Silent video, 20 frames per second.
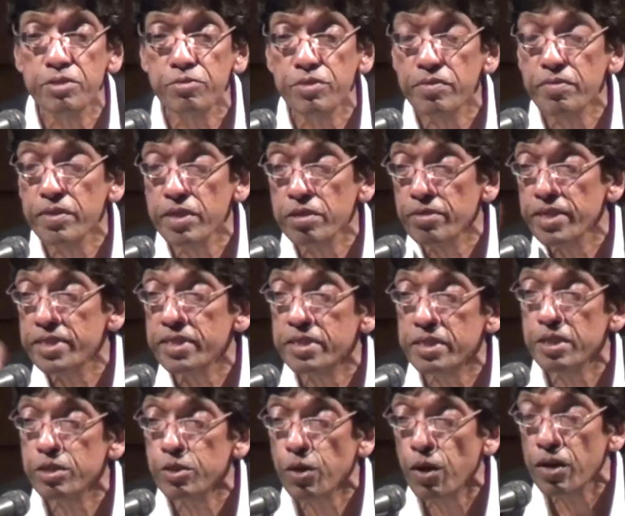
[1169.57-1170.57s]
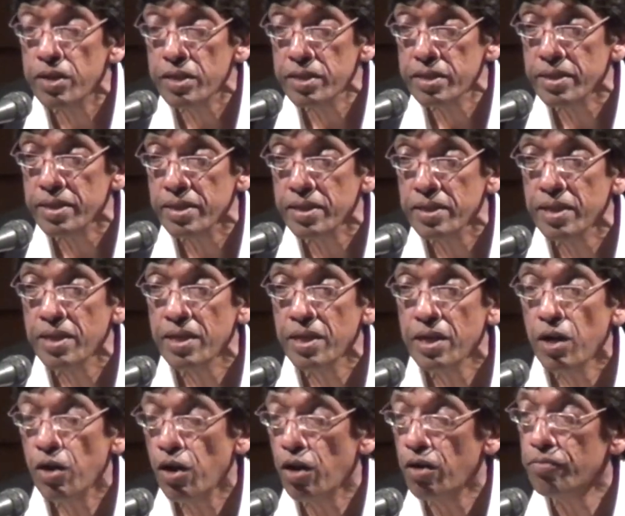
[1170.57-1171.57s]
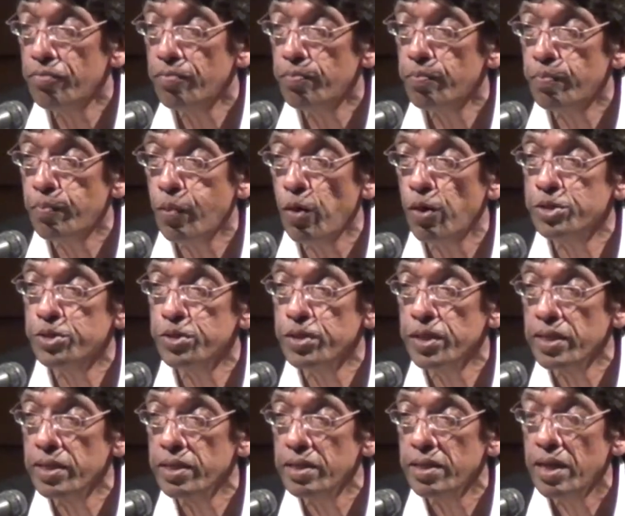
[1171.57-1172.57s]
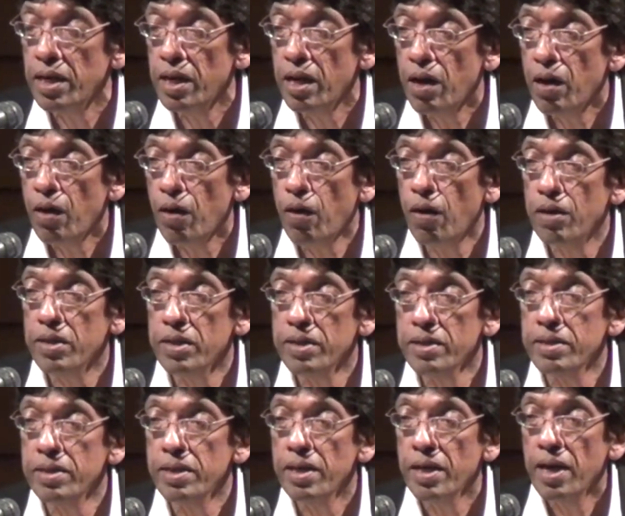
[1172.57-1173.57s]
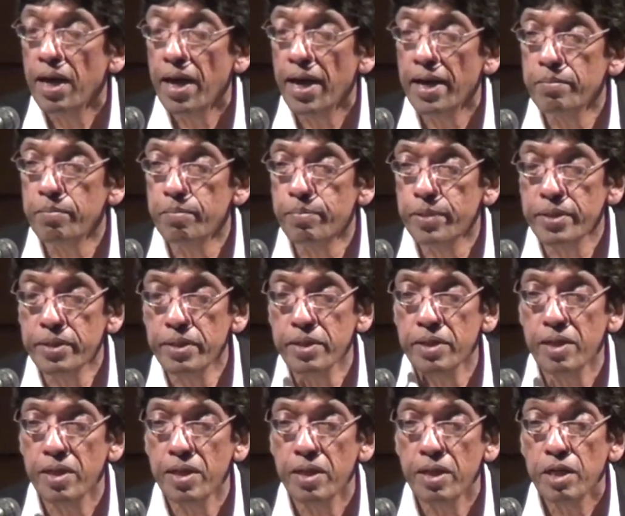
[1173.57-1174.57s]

We were a Western colony of Portugal, Holland, and Britain.